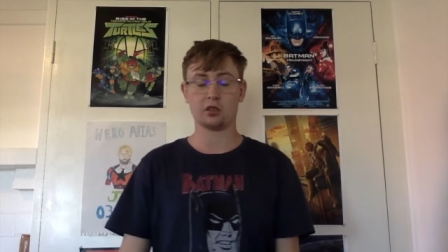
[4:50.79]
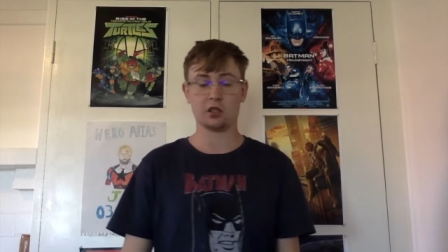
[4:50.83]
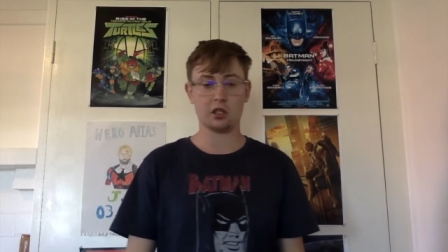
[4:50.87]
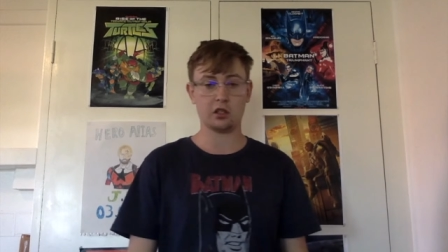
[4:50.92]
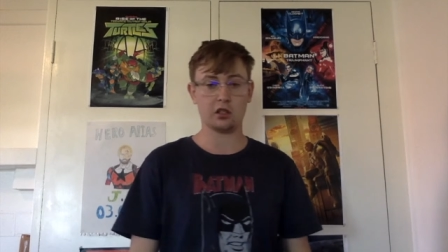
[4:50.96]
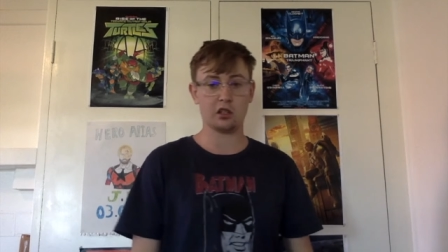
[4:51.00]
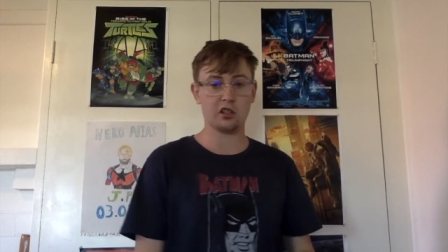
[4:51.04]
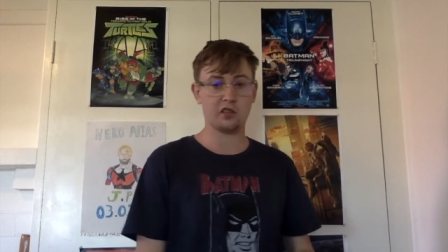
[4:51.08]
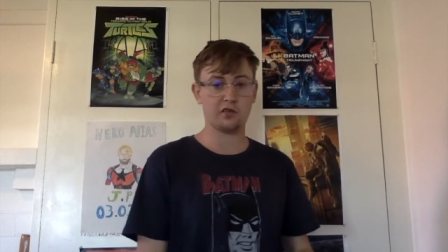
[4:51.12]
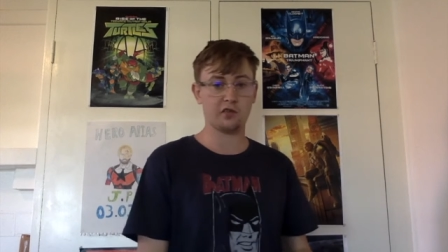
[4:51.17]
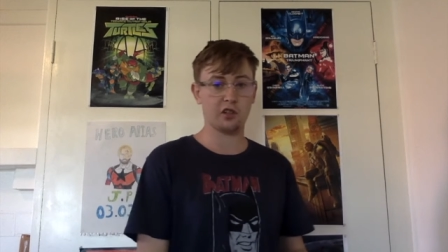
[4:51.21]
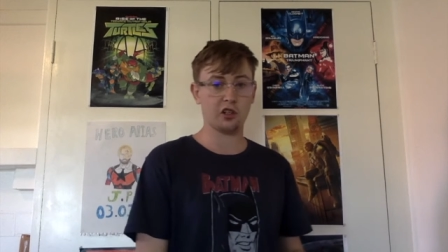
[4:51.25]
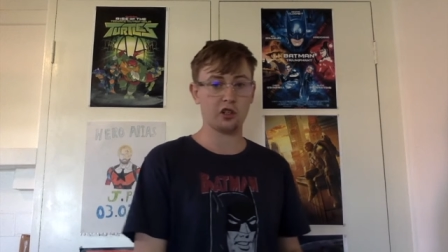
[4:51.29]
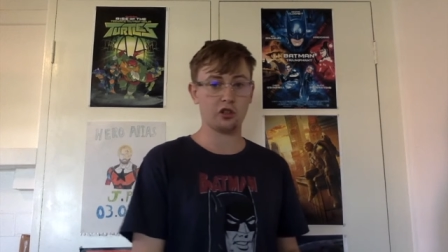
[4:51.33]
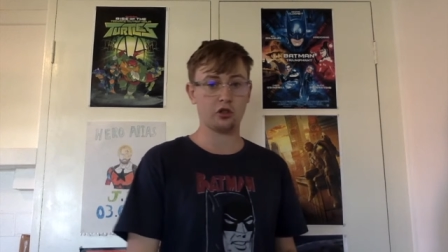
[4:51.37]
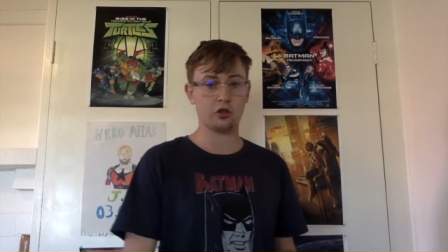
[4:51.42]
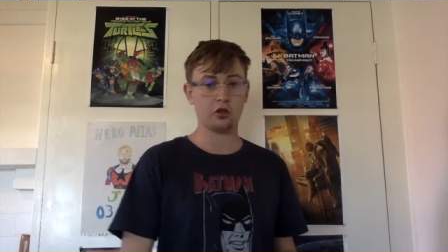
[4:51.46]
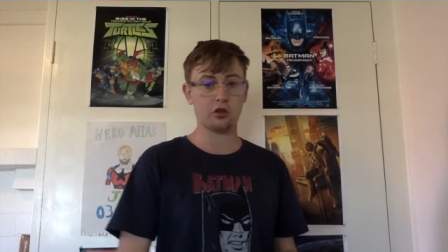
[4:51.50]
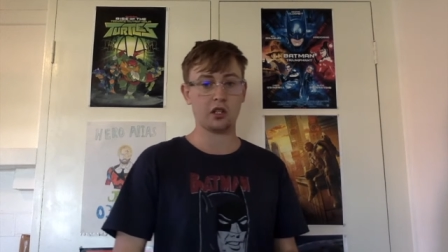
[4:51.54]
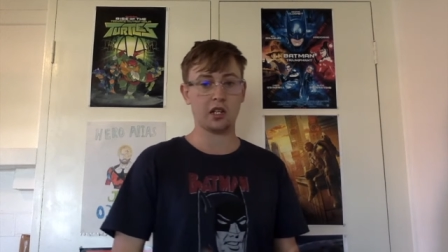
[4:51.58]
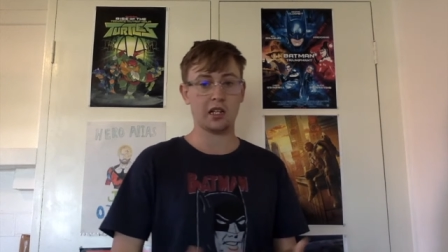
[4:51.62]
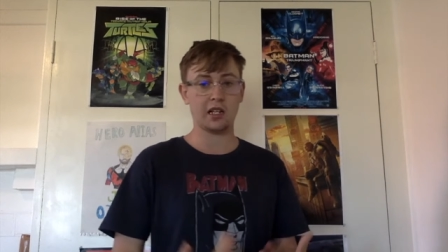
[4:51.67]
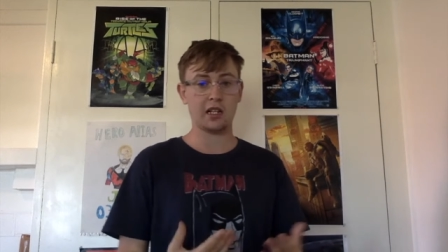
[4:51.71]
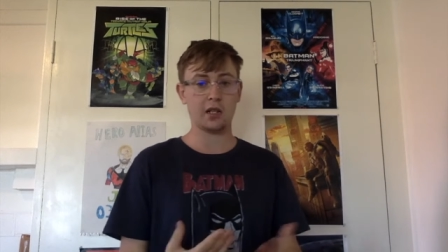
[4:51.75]
Leto's
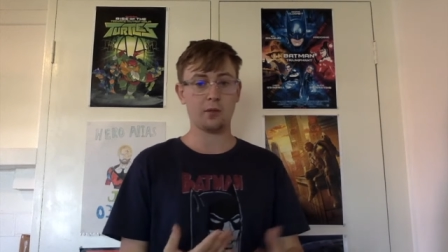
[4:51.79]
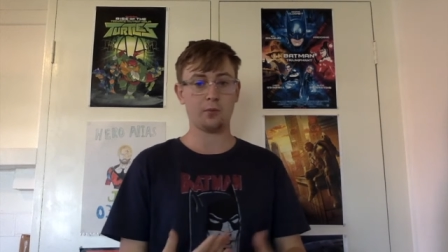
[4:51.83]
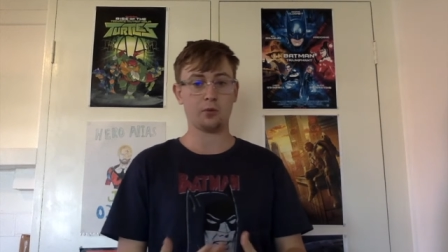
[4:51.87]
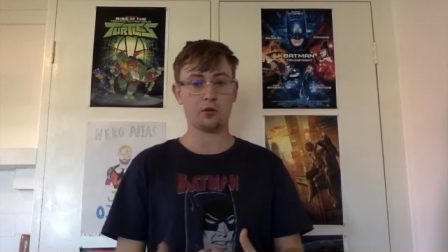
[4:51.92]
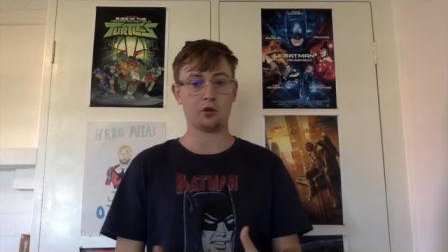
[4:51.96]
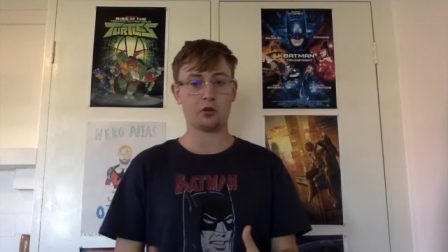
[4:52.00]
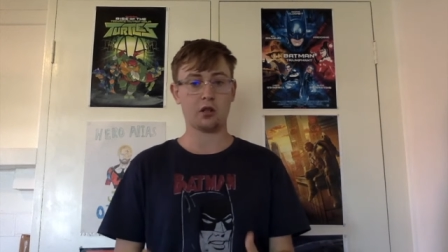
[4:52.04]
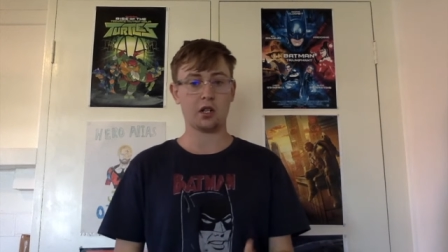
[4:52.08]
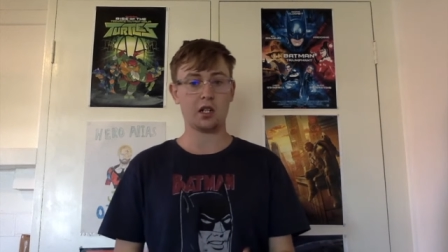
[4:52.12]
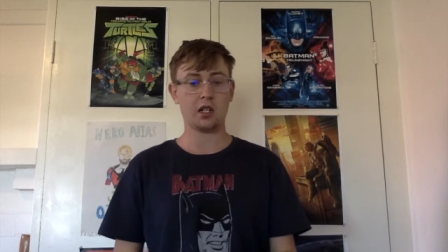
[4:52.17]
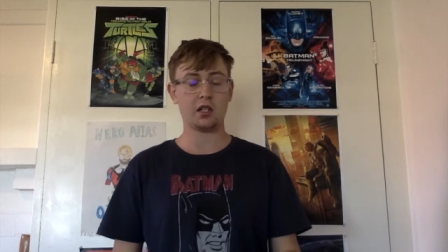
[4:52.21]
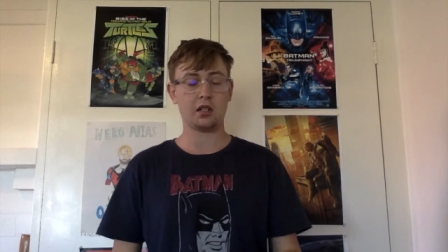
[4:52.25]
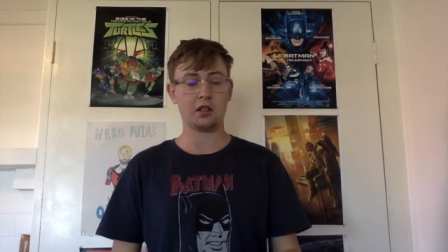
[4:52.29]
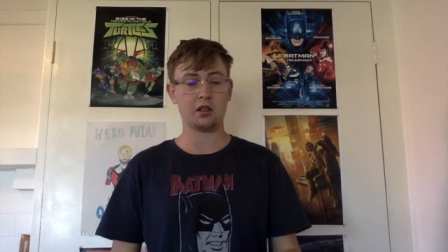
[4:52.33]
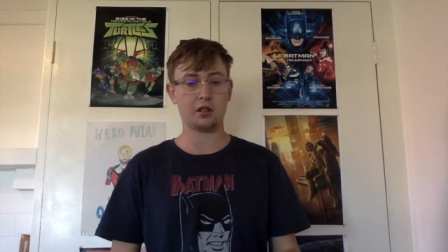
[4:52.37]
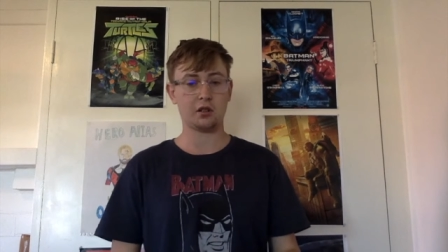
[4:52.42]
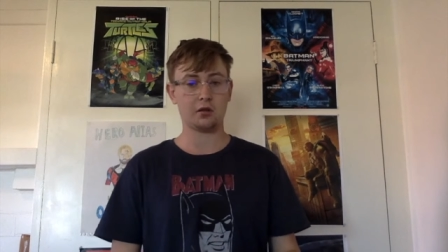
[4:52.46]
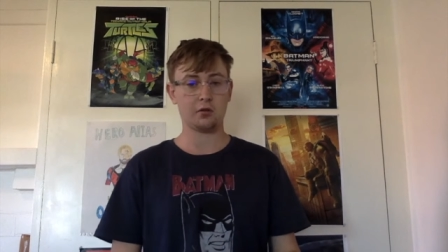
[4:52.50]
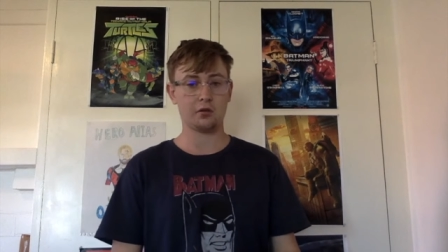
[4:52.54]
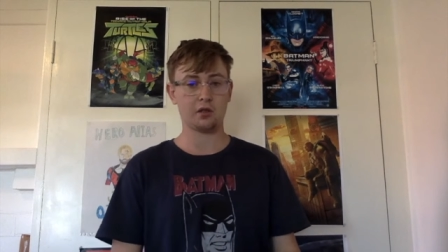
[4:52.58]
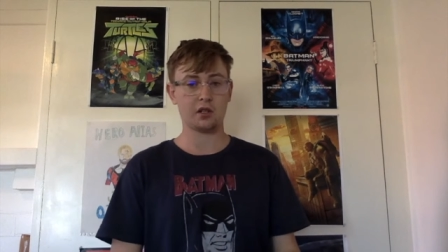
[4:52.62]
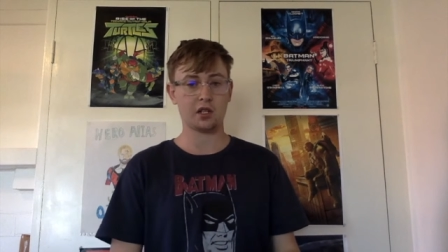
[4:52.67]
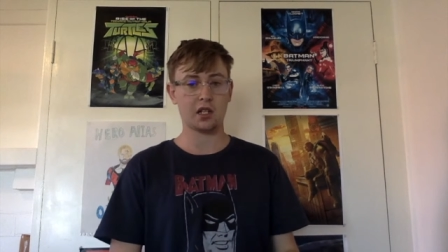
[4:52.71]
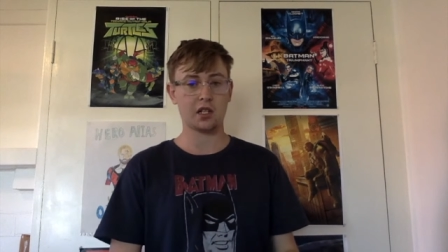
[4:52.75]
version that he portrayed in
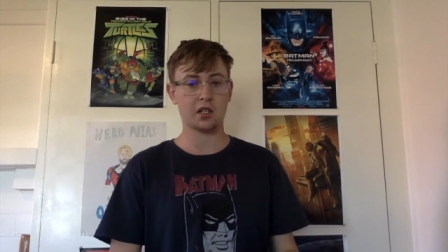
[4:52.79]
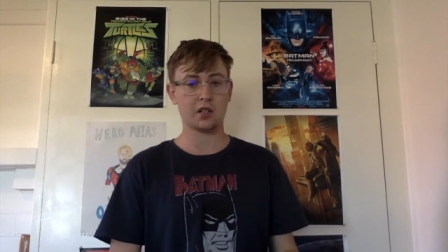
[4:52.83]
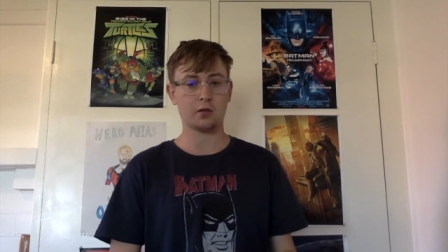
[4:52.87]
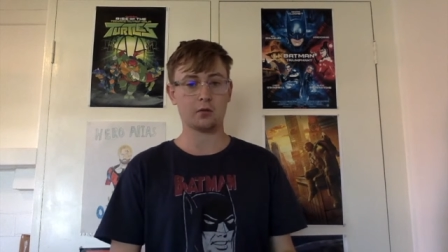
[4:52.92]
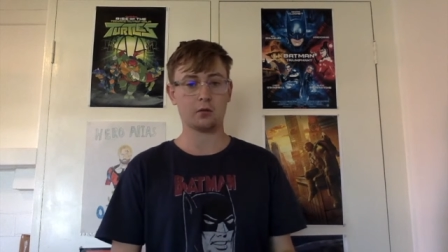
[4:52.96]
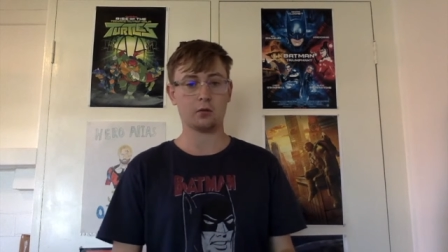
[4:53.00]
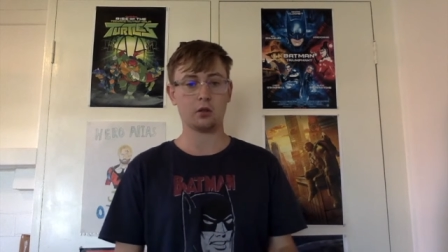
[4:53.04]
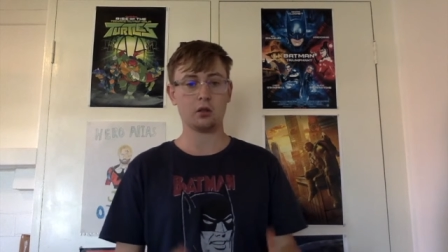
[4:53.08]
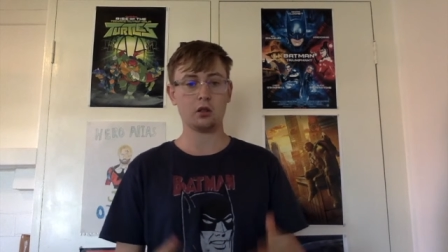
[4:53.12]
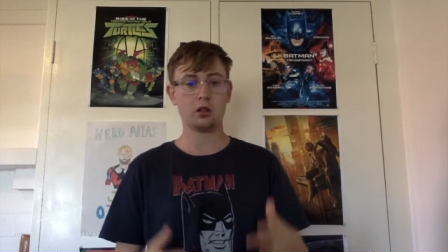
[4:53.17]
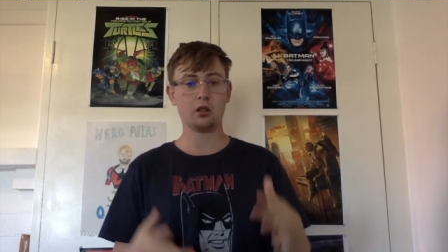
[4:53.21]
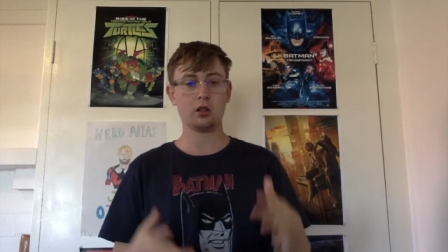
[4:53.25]
Suicide Squad.